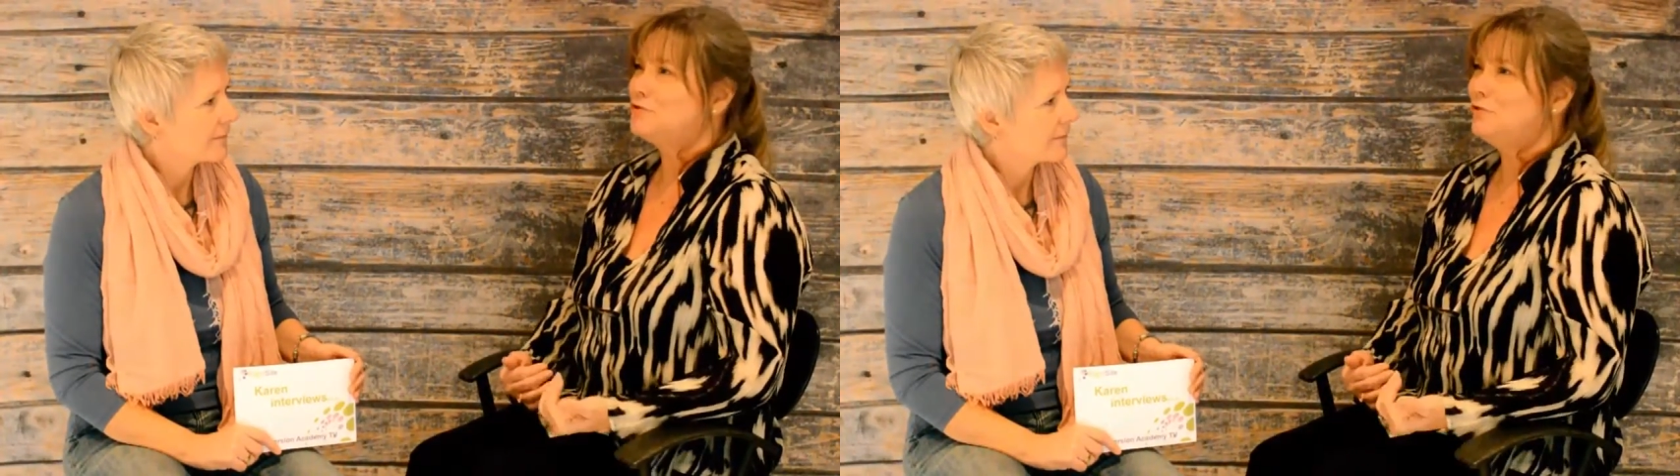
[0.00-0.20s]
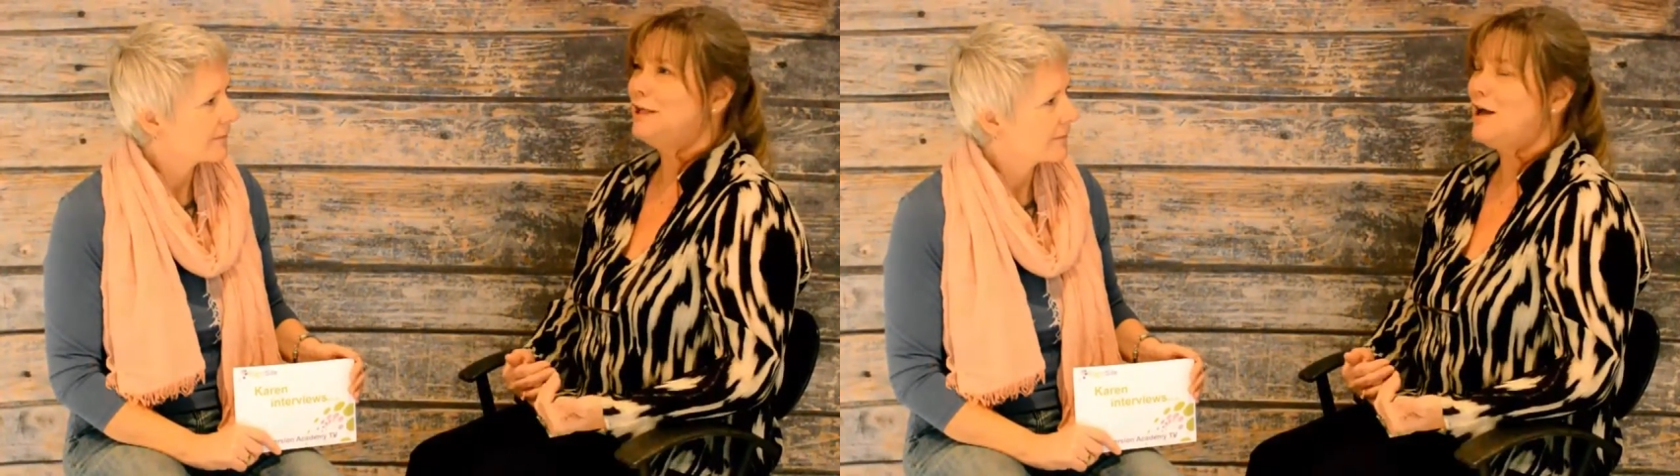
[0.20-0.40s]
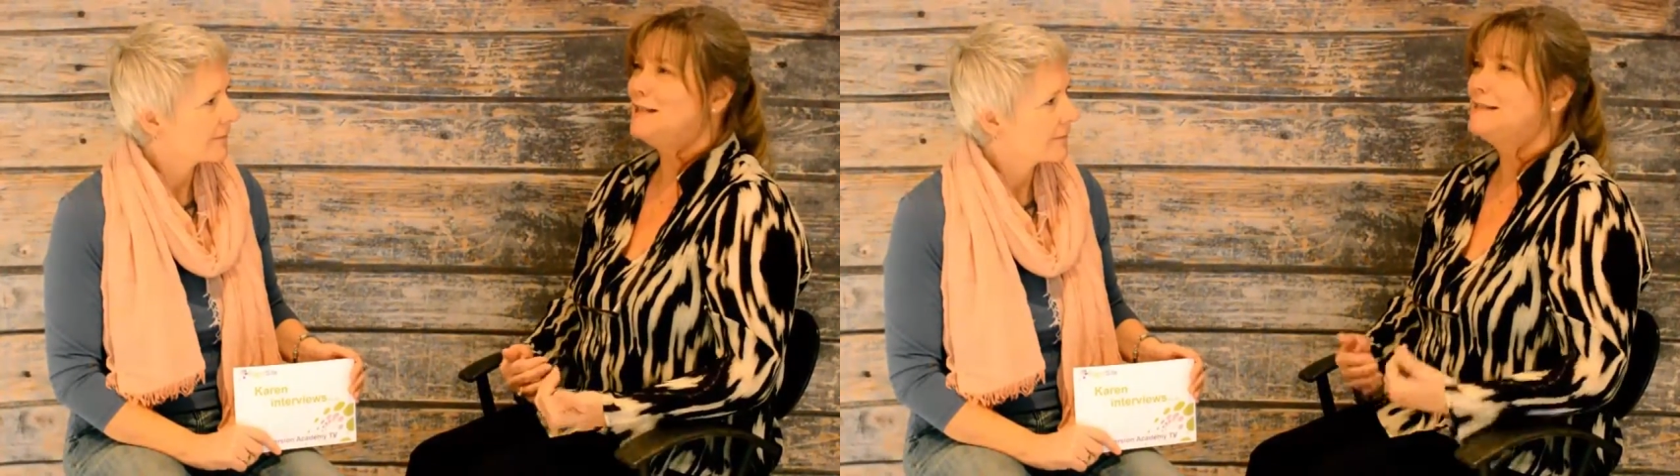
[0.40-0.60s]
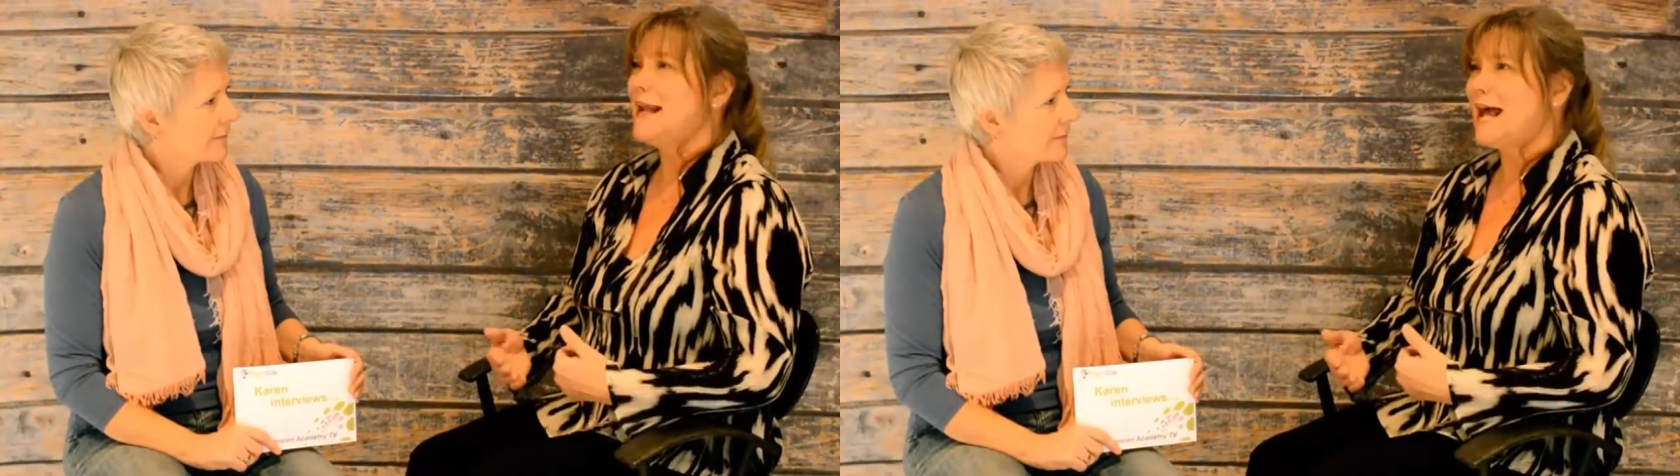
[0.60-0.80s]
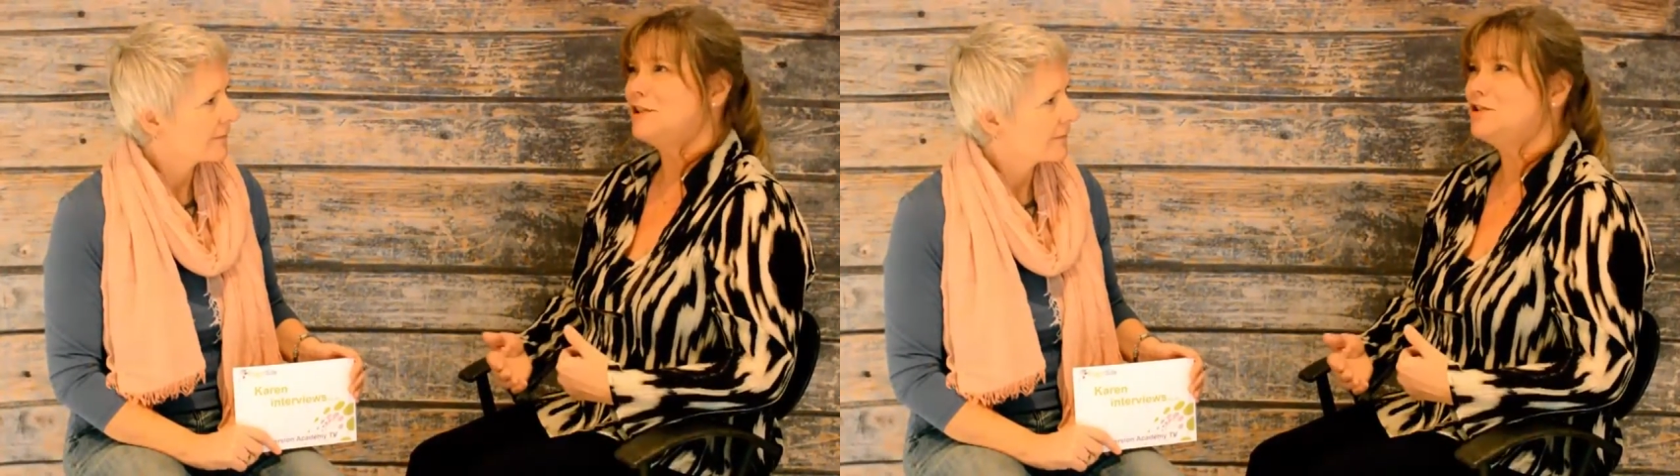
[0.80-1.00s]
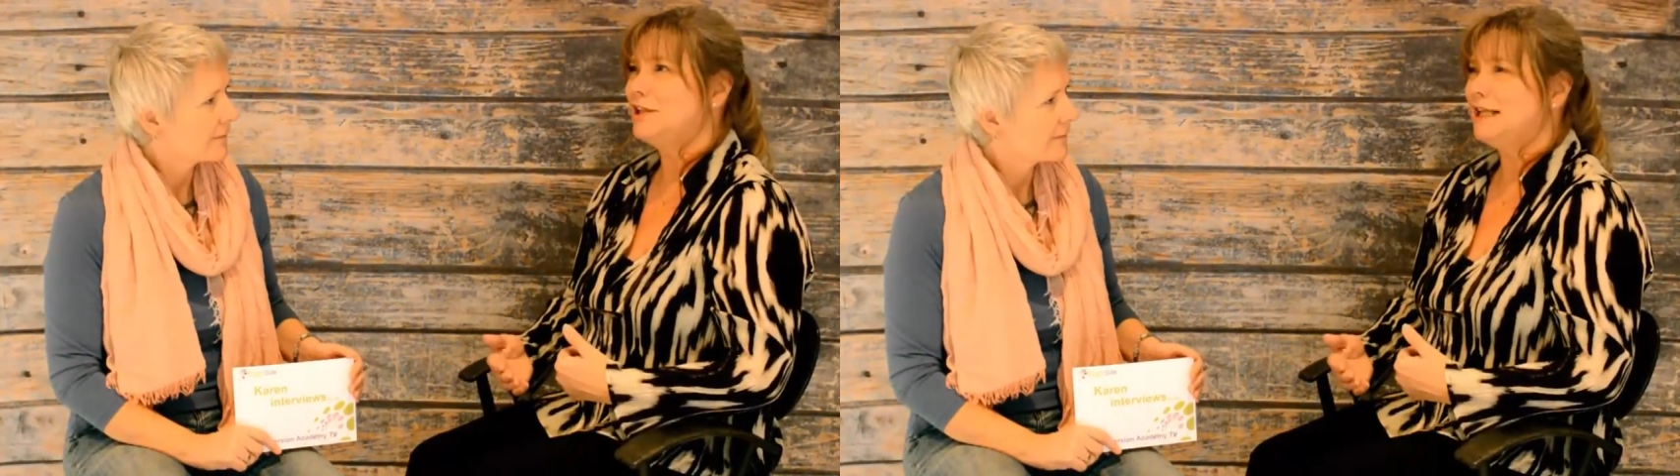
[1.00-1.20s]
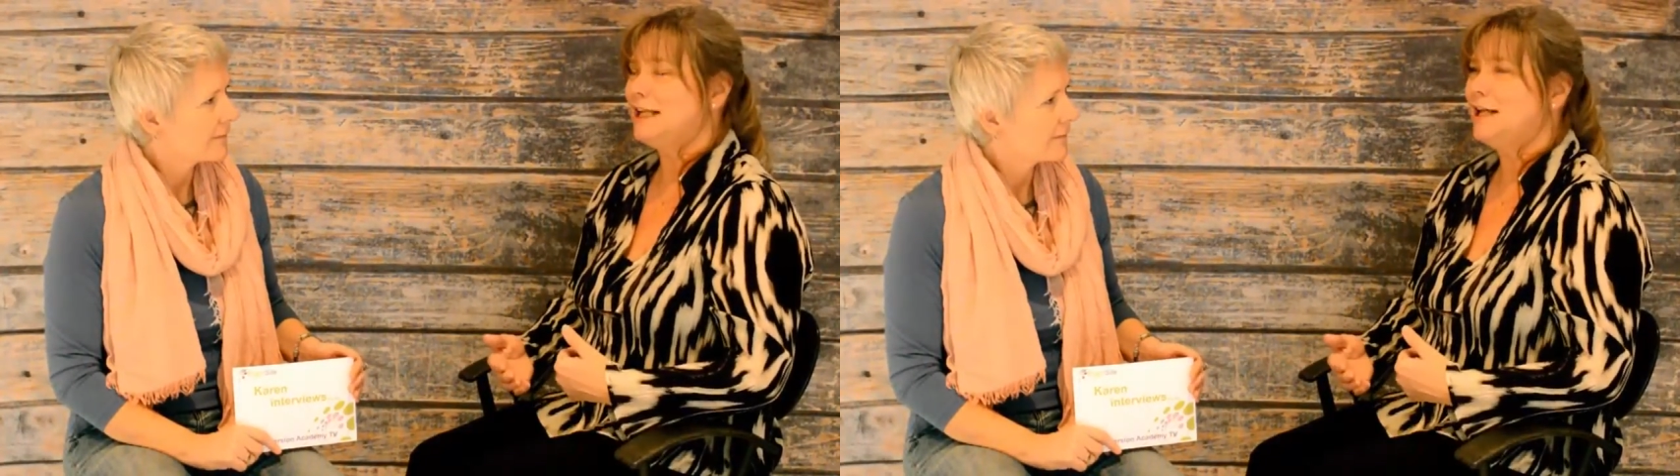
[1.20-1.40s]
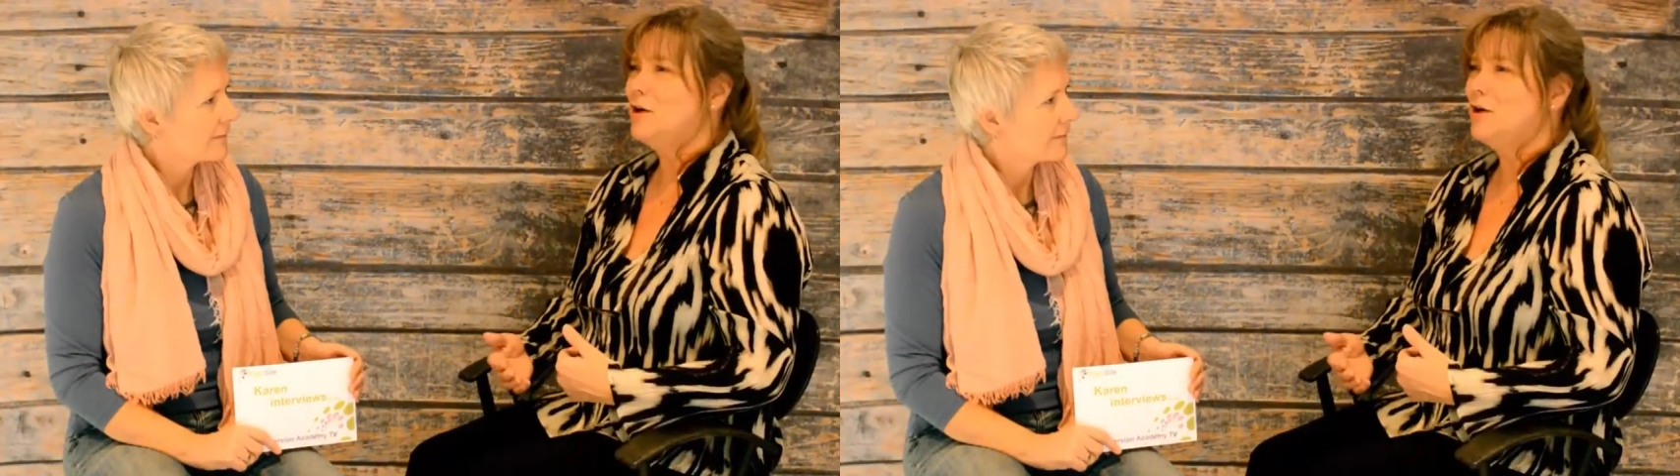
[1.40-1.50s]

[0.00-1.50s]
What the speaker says: realised that actually,